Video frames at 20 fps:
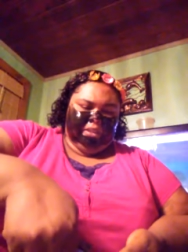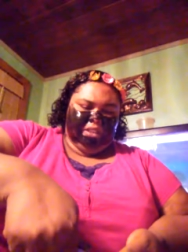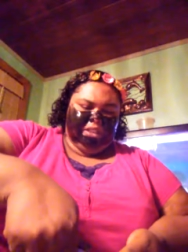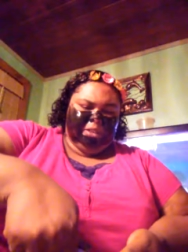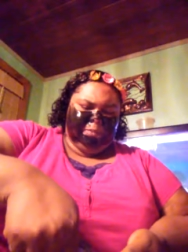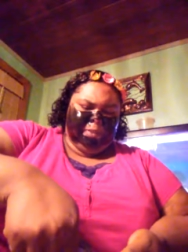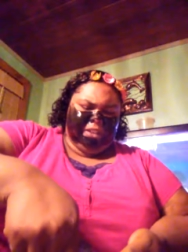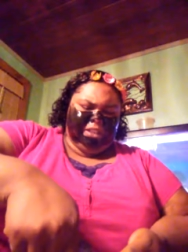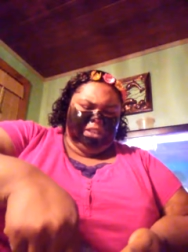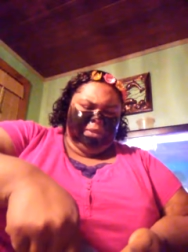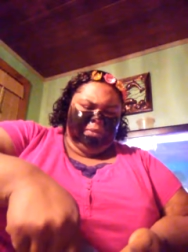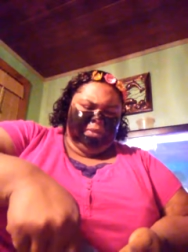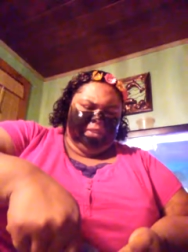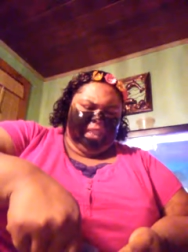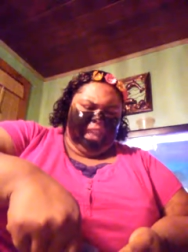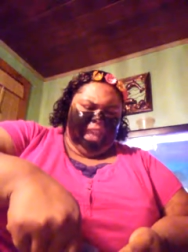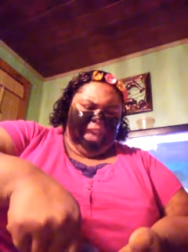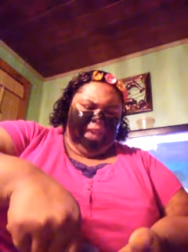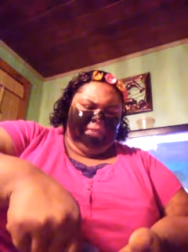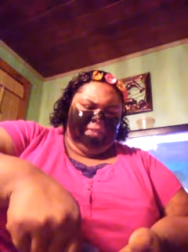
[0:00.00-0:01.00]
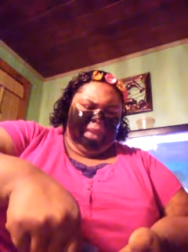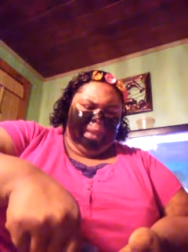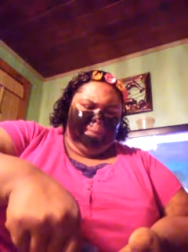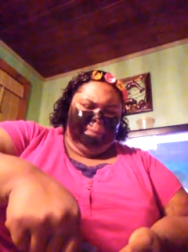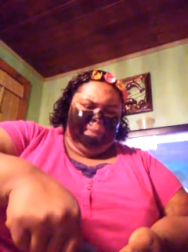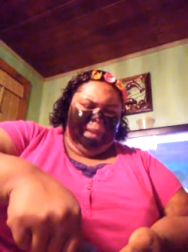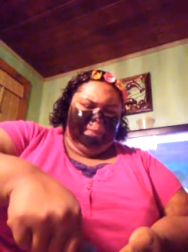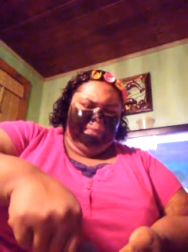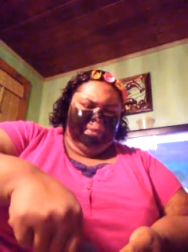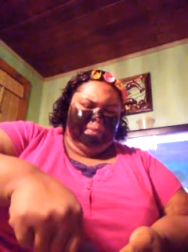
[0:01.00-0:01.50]
Especially when they have
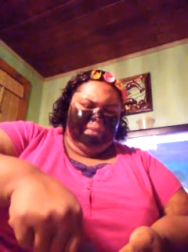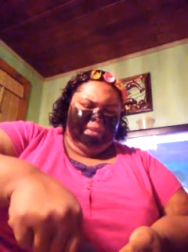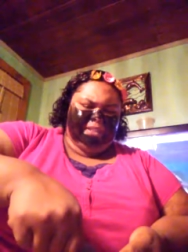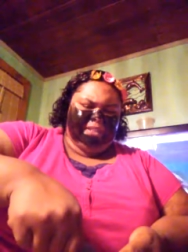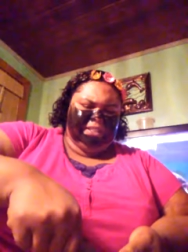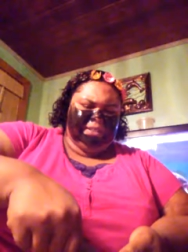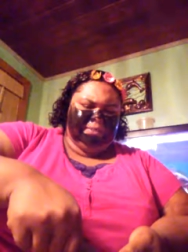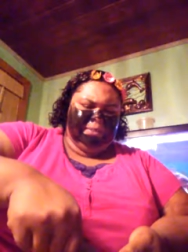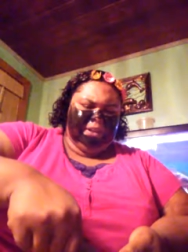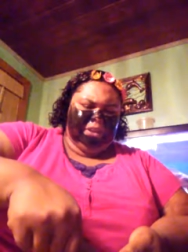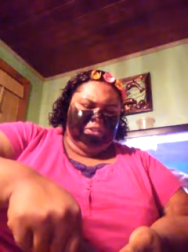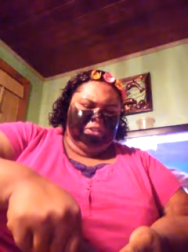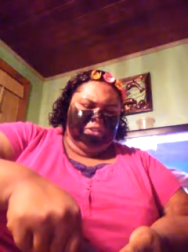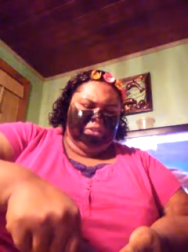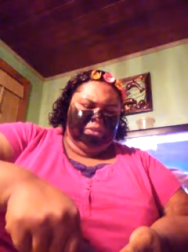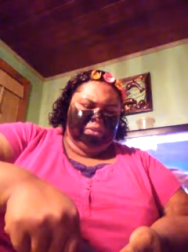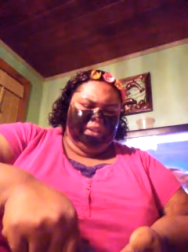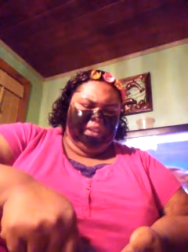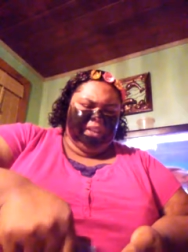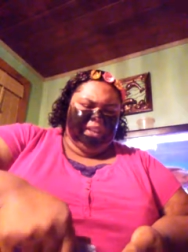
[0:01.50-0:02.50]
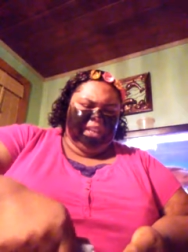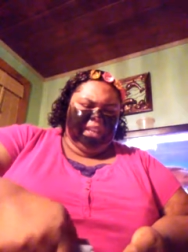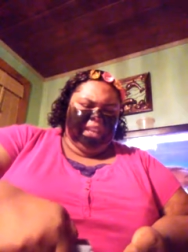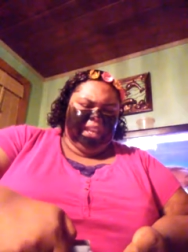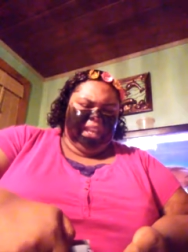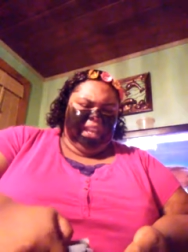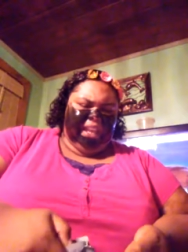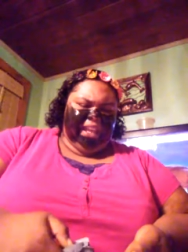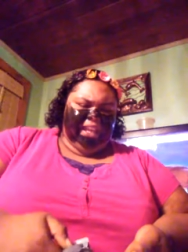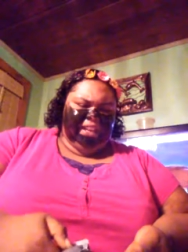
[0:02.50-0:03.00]
that peppermint smell to it.
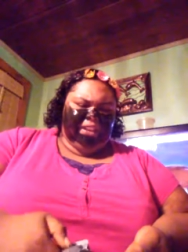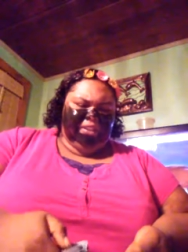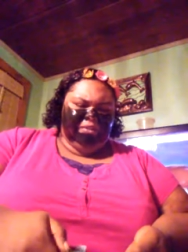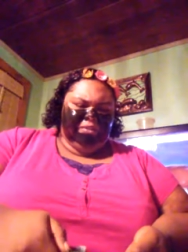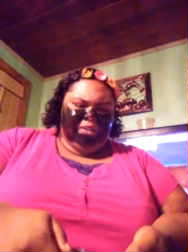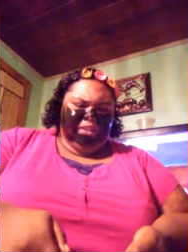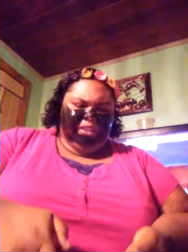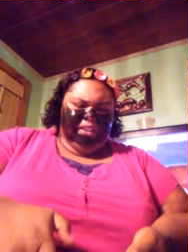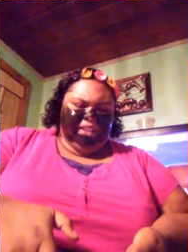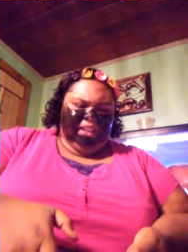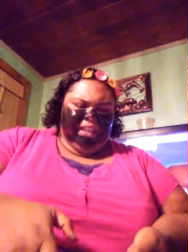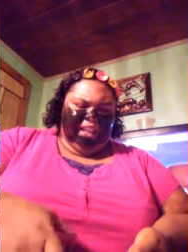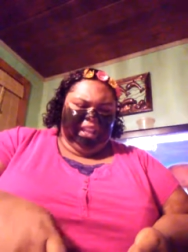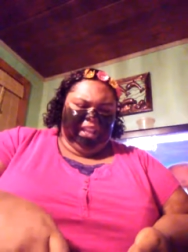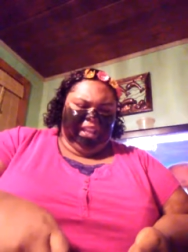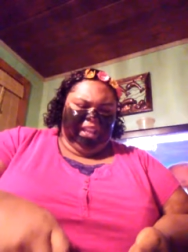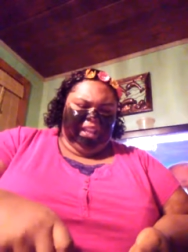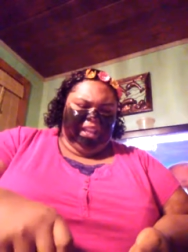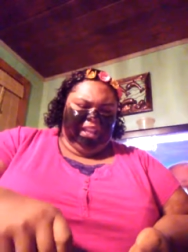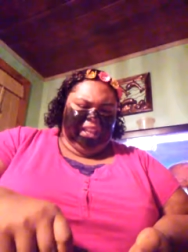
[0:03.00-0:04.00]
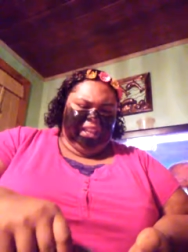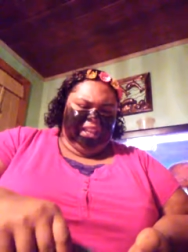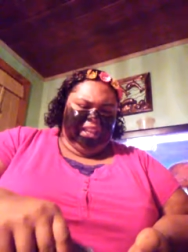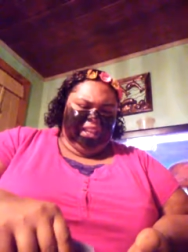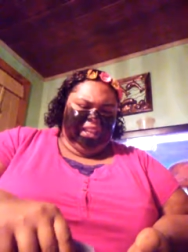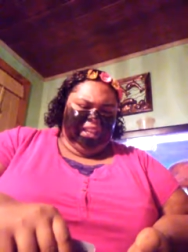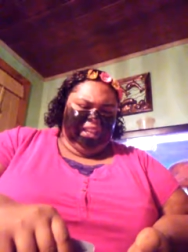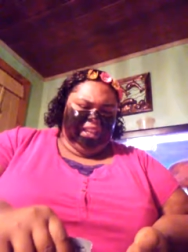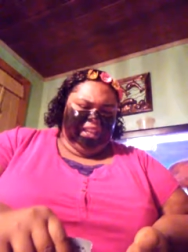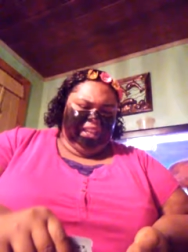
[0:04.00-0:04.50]
And it really, uh,
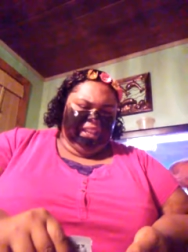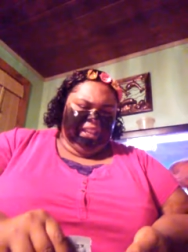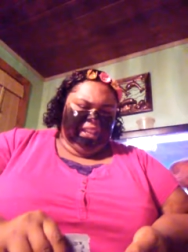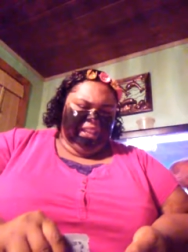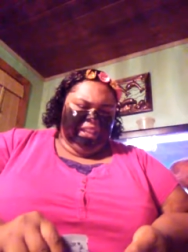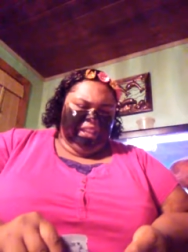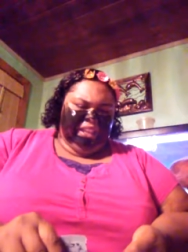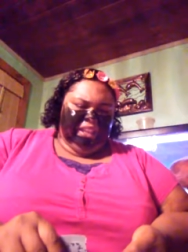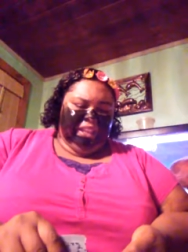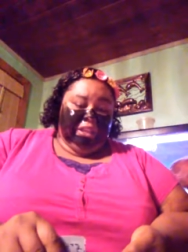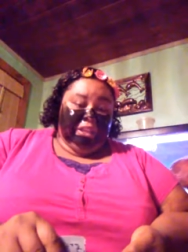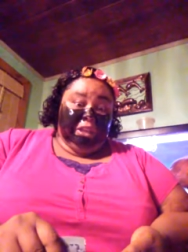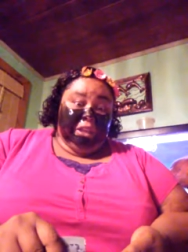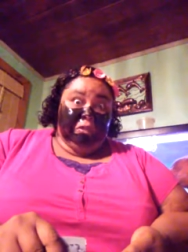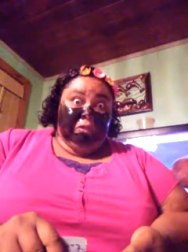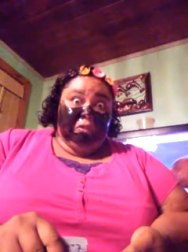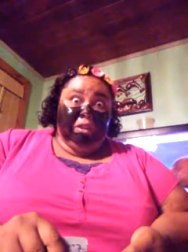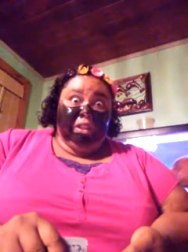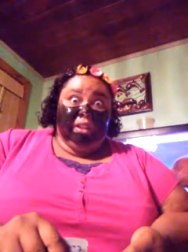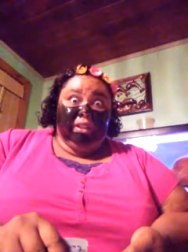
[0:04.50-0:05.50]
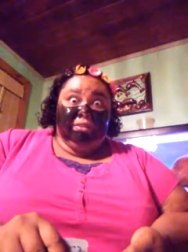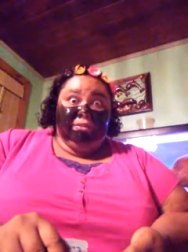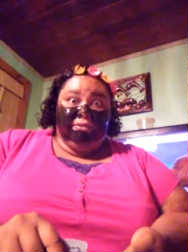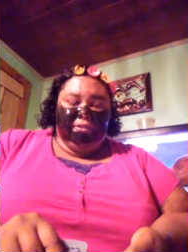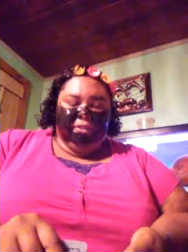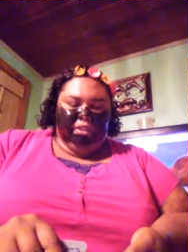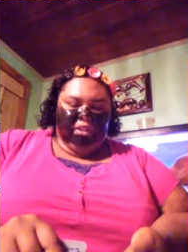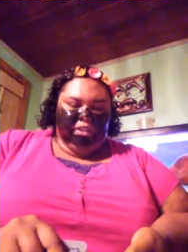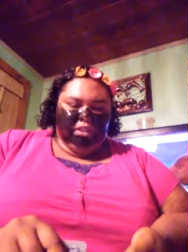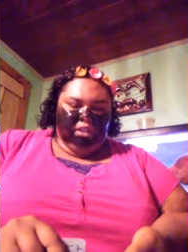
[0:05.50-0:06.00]
you can really
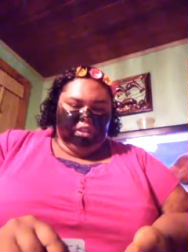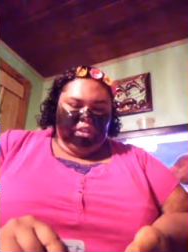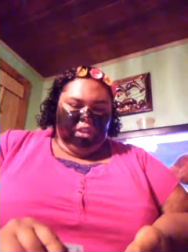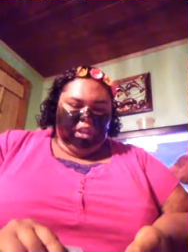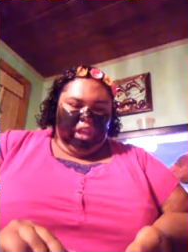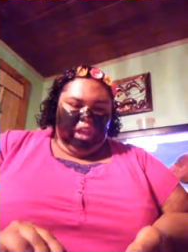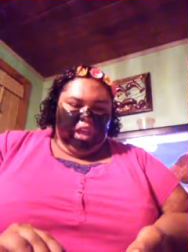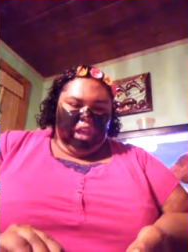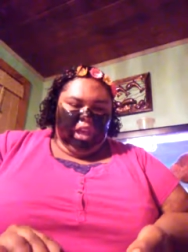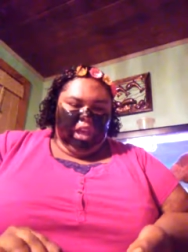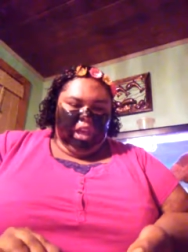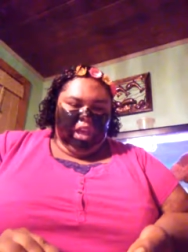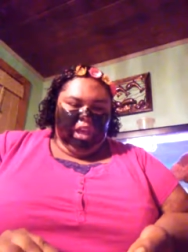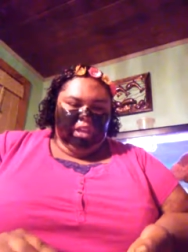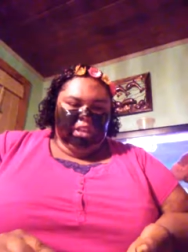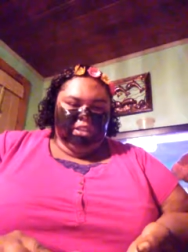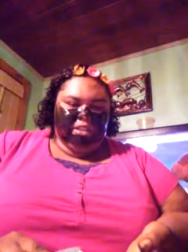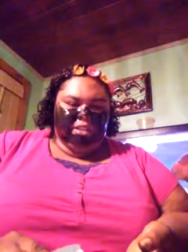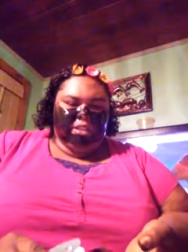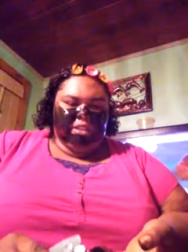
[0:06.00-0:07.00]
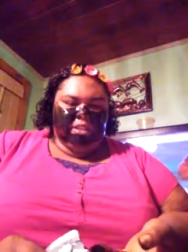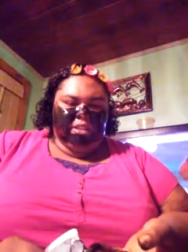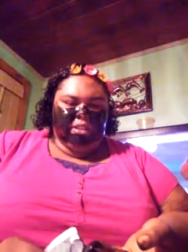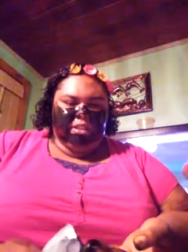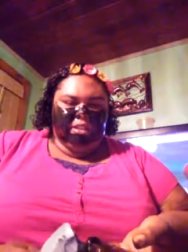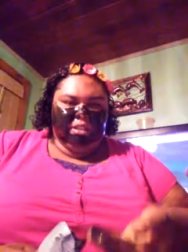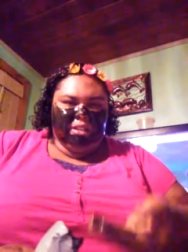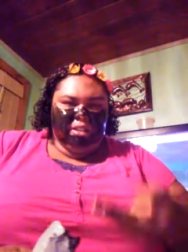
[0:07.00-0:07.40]
feel it in your eyes.